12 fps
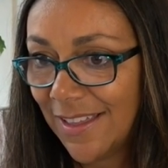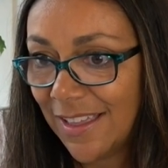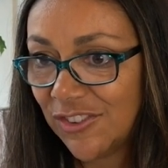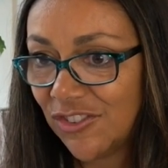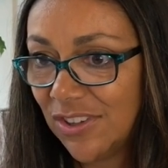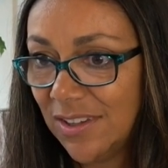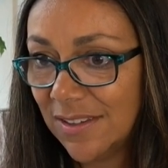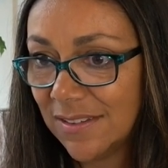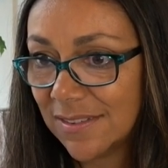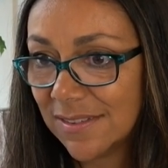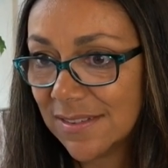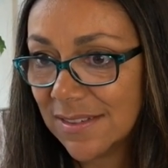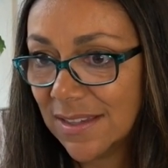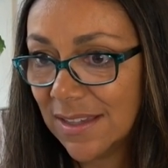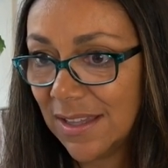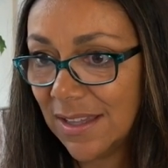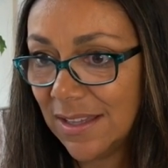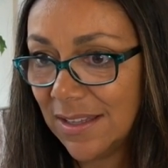And she is
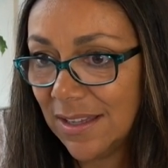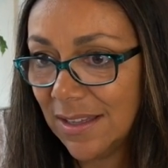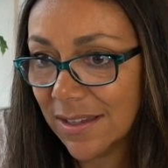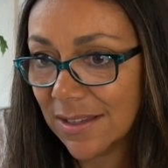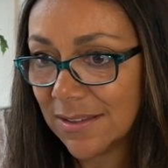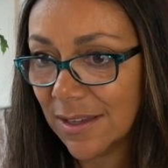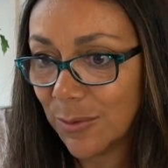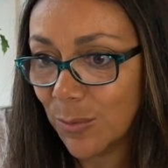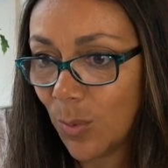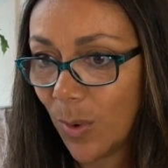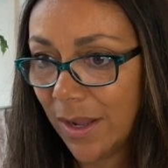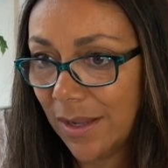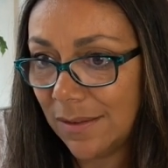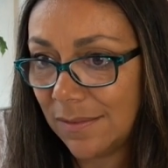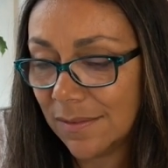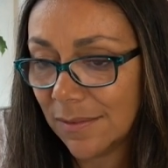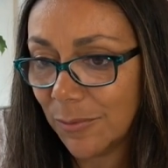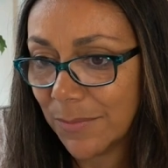skinny. Look at that
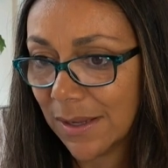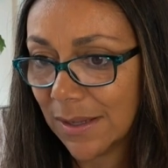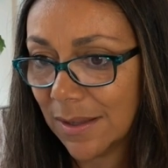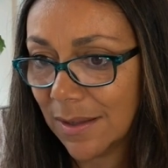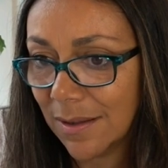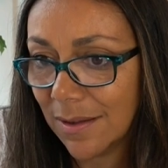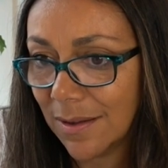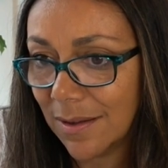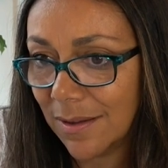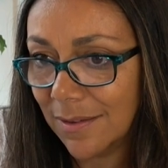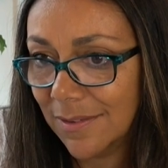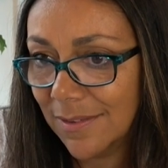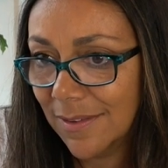waist. Oh my god.